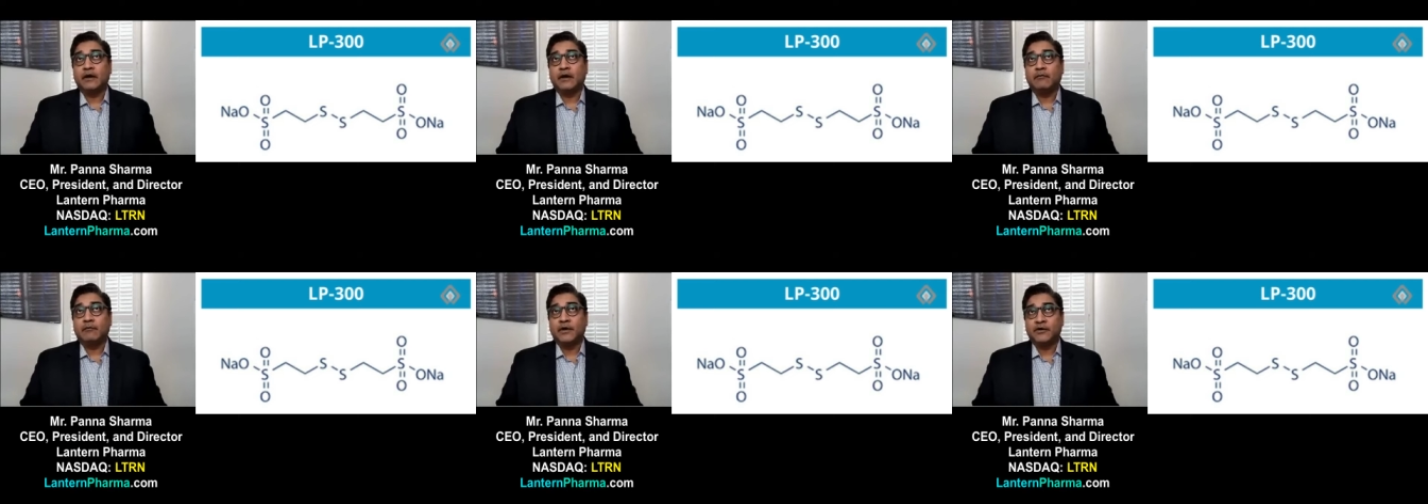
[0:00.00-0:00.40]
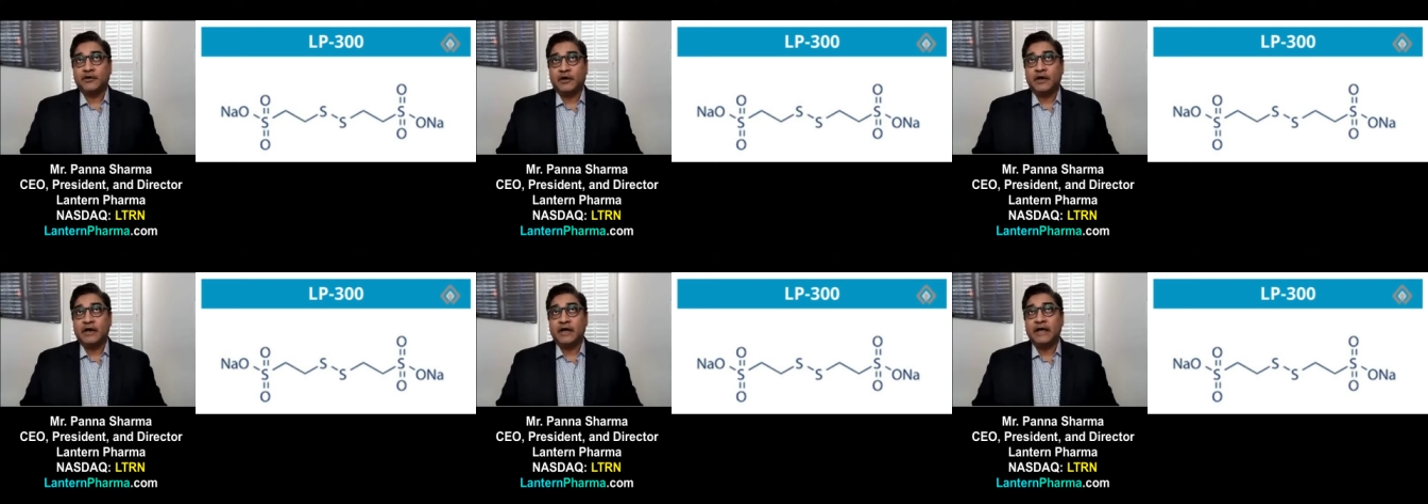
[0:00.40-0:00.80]

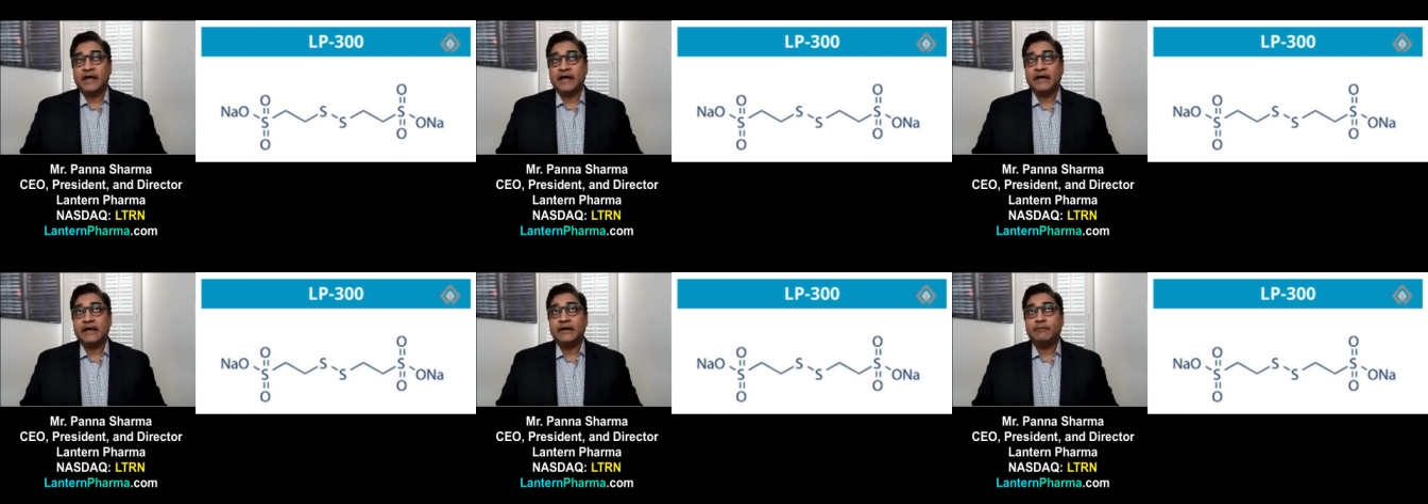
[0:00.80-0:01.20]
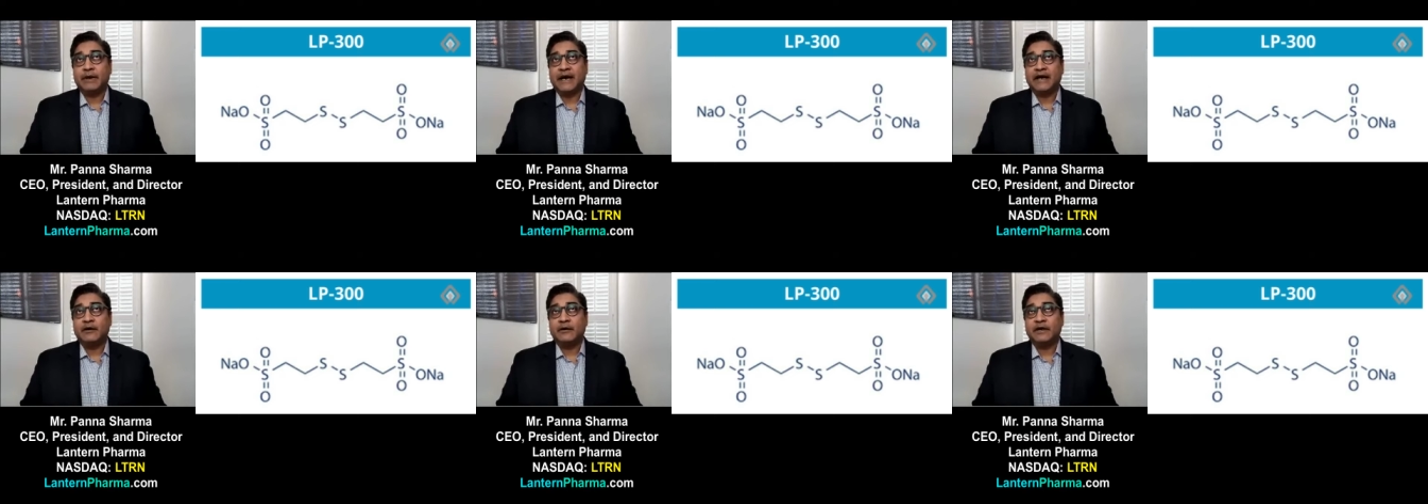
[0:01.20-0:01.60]
Moderna and
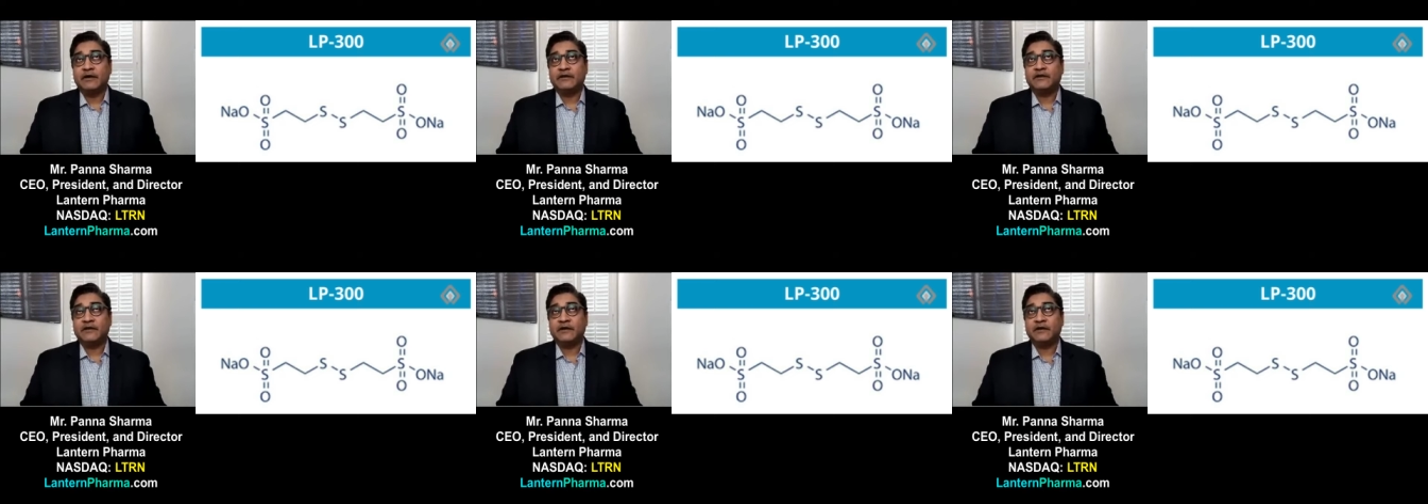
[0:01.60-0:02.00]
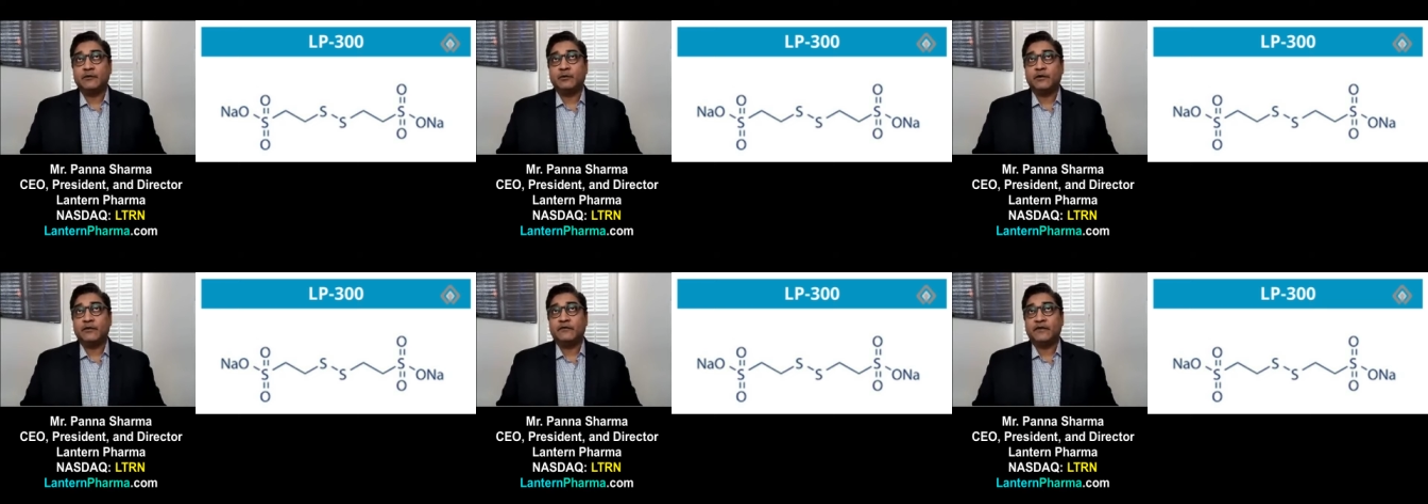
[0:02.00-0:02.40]
BioNTech
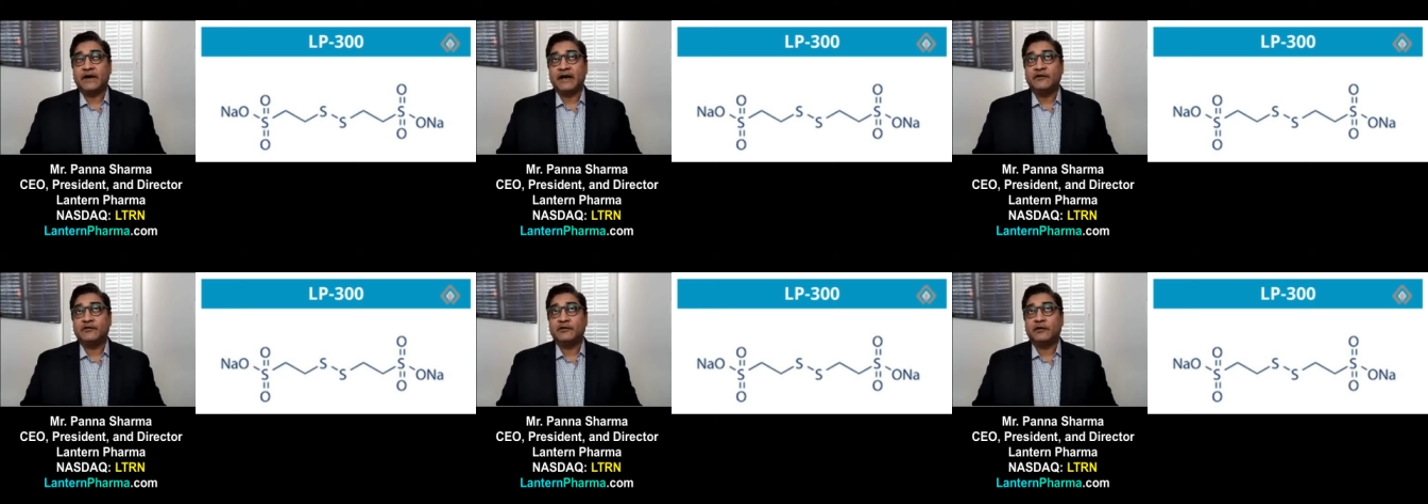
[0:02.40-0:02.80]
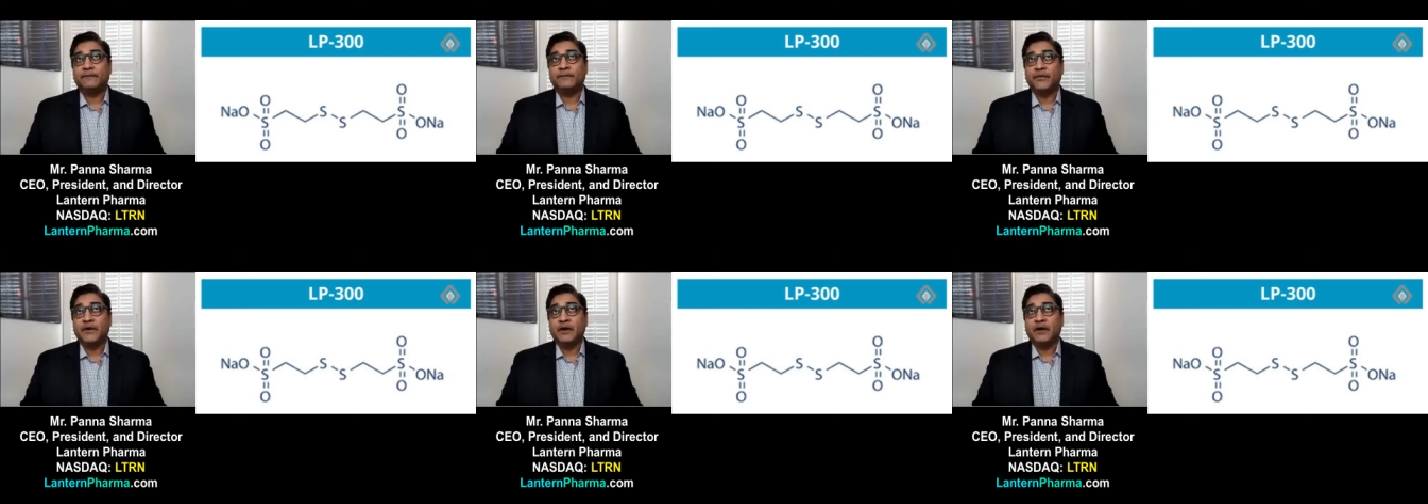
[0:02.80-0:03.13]
with Pfizer,